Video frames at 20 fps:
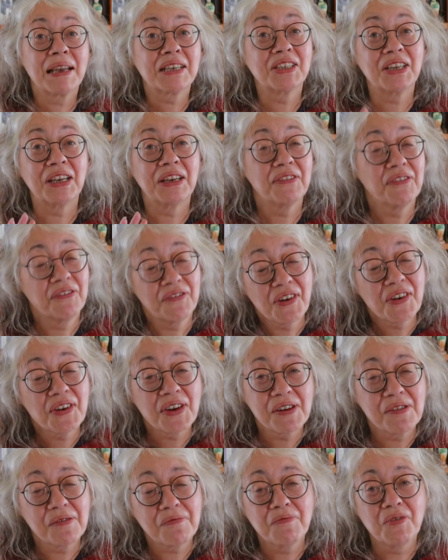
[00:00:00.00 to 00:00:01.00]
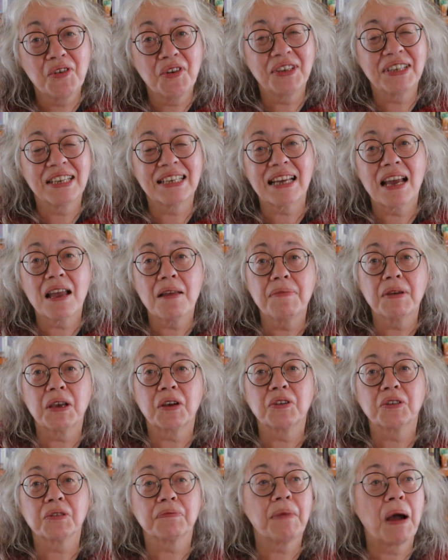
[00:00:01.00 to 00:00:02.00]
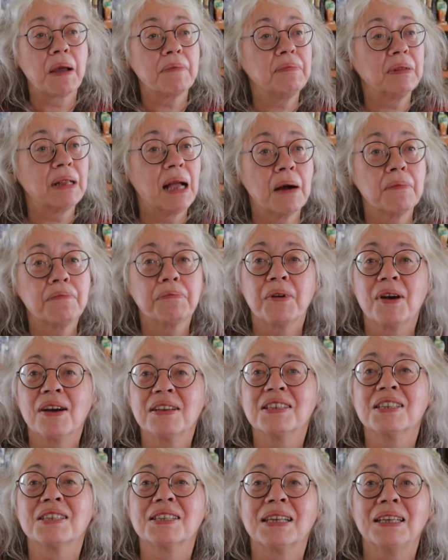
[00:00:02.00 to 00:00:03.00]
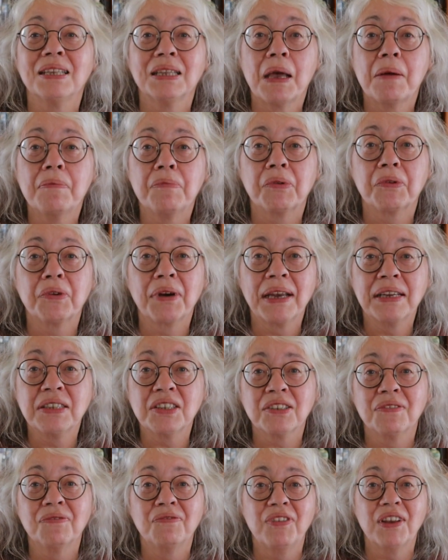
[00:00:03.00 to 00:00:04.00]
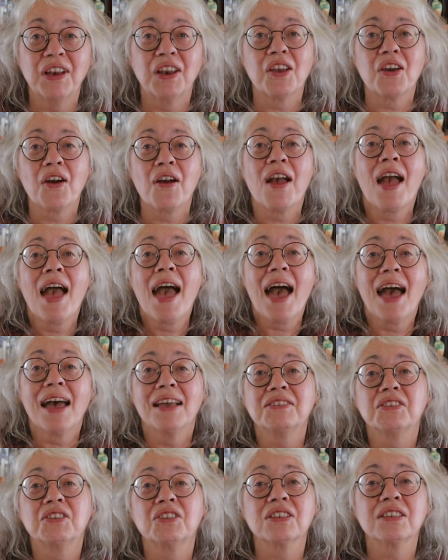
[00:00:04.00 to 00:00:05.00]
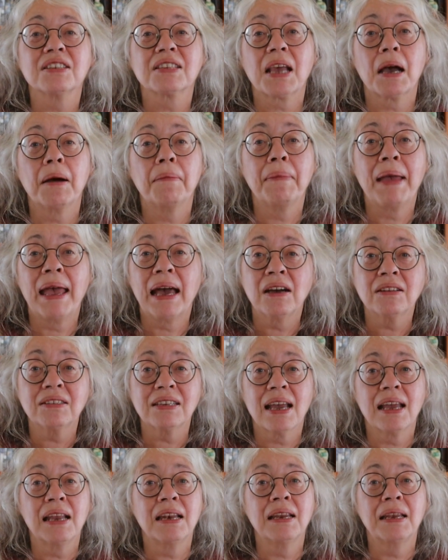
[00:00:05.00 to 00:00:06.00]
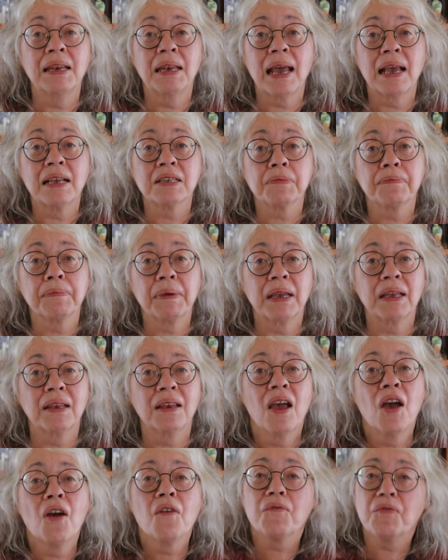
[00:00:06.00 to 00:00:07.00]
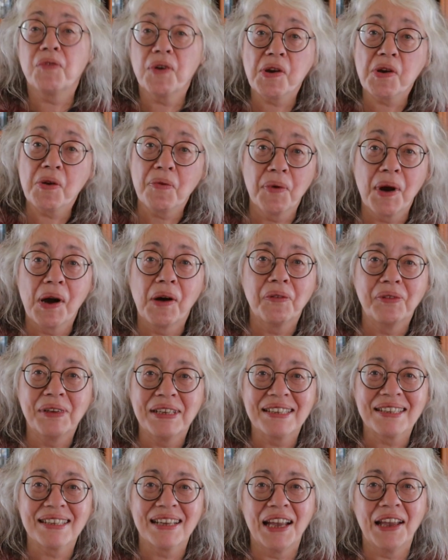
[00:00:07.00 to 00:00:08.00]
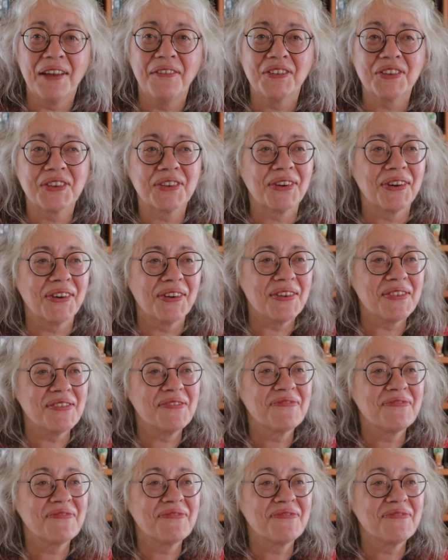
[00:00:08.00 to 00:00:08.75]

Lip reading: actually in a very good mood today because my Plant Prices collaboration video has just come out and it has been very well received. So